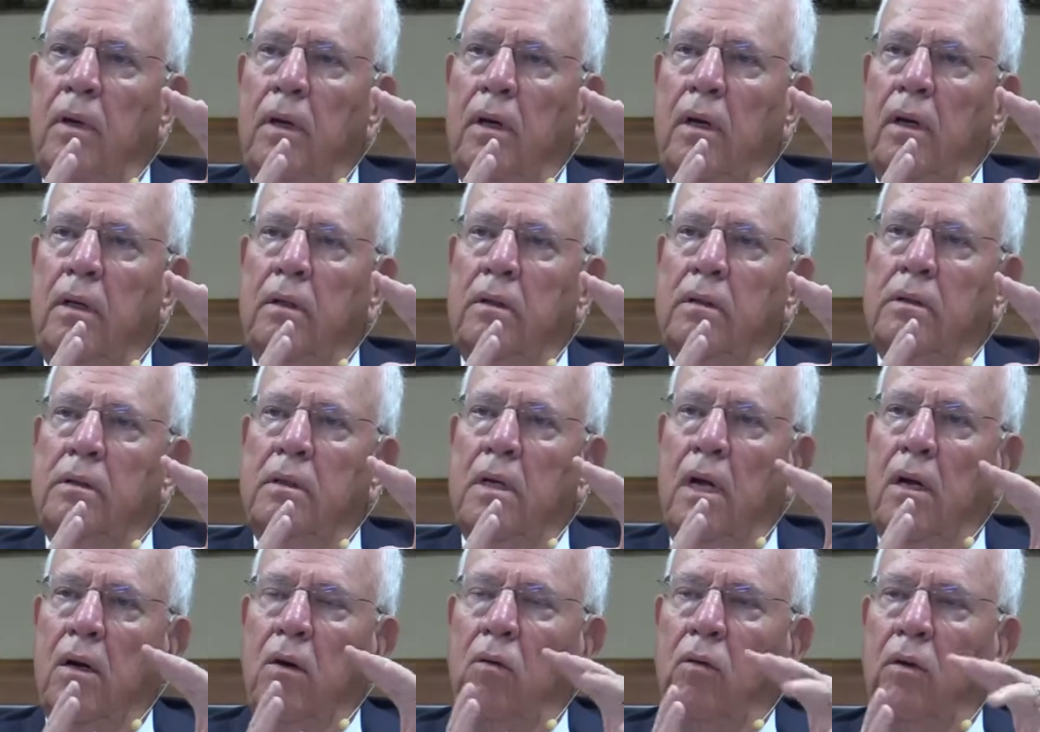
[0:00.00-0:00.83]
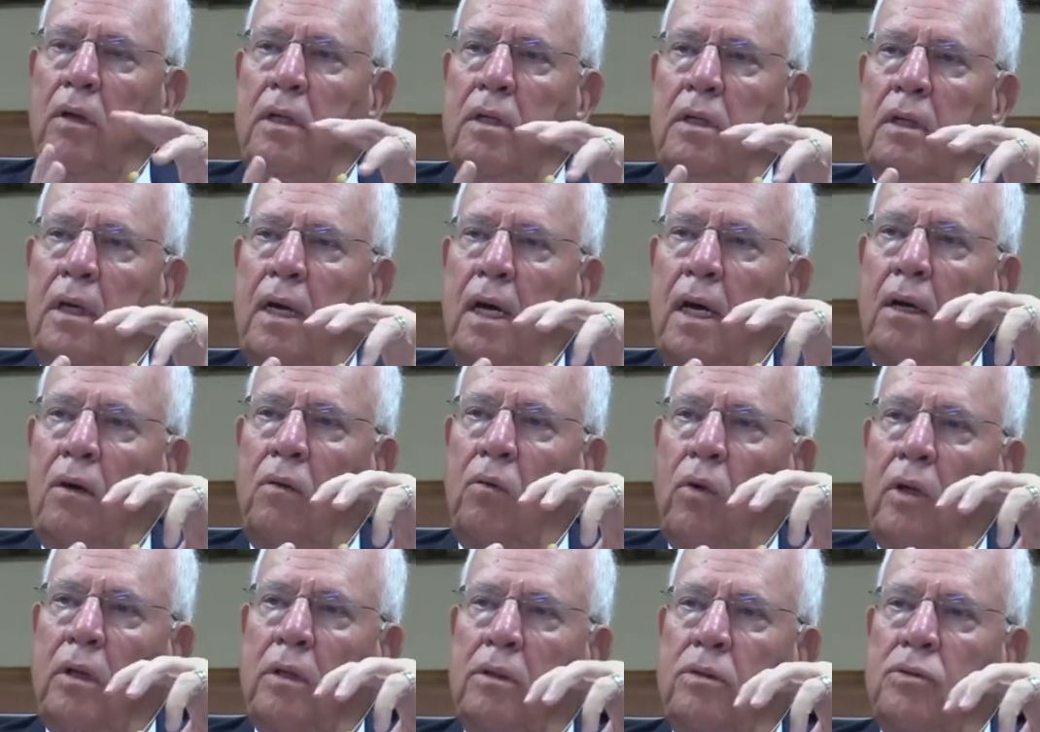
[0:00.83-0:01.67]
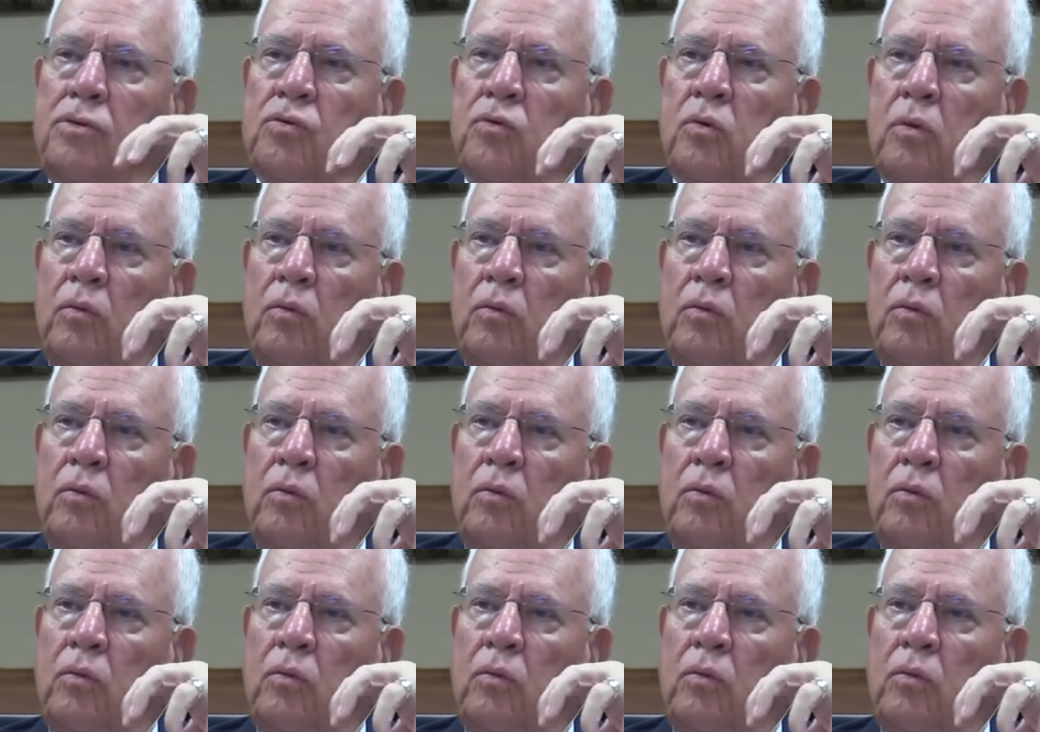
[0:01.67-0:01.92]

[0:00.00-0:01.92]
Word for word: is not only to get what the